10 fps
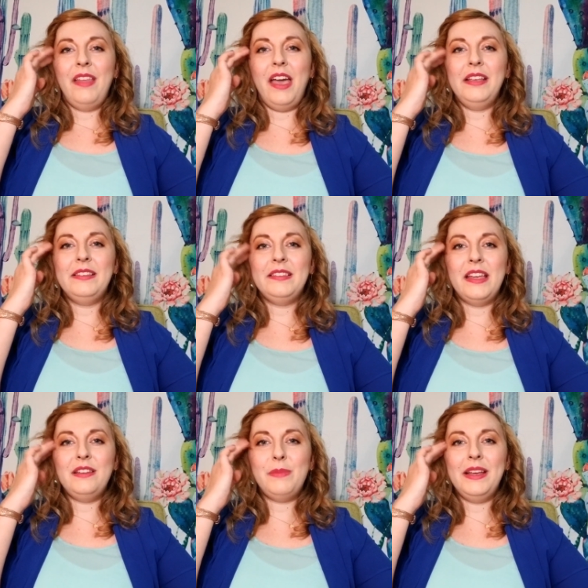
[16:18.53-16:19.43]
I
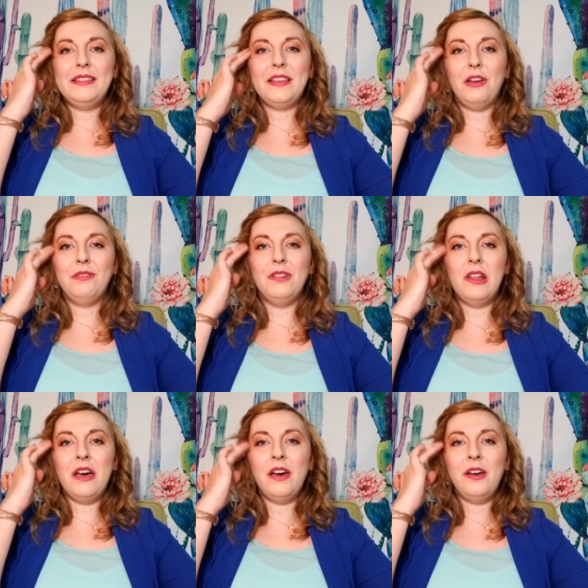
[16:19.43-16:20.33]
send myself
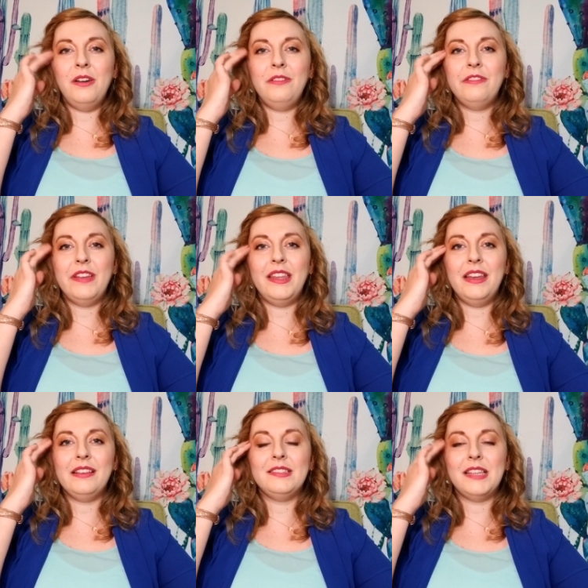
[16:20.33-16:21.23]
love and
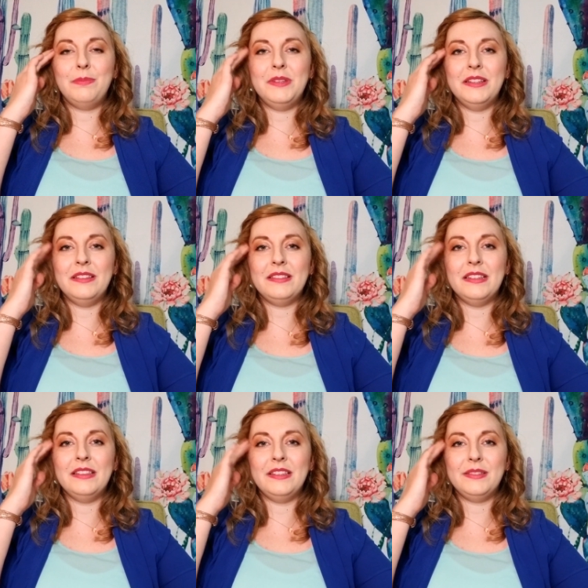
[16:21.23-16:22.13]
acceptance
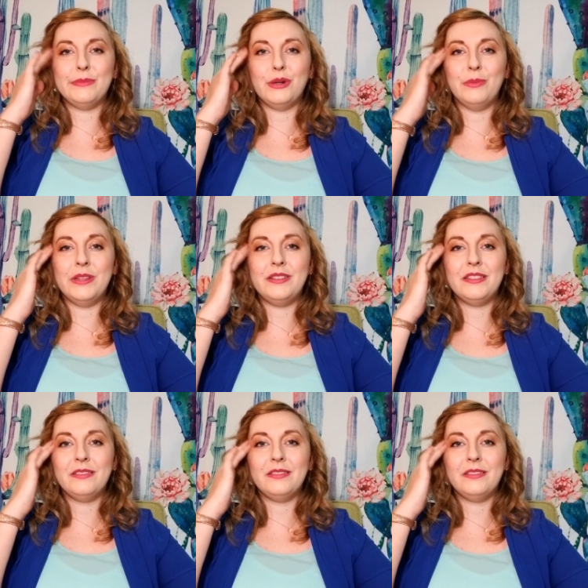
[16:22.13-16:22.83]
in this moment.